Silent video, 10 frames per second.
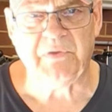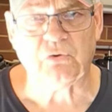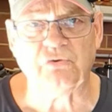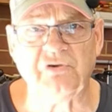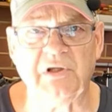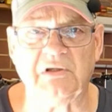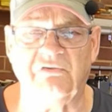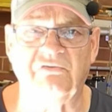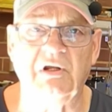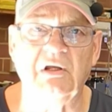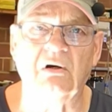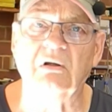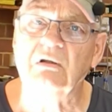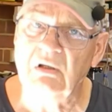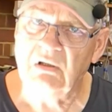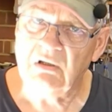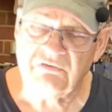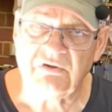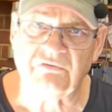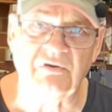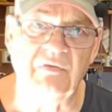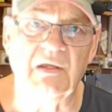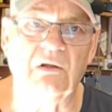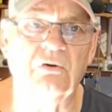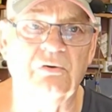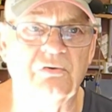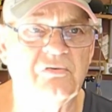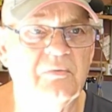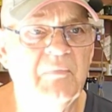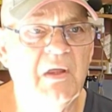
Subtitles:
cushion that you're sitting on sits in there loose.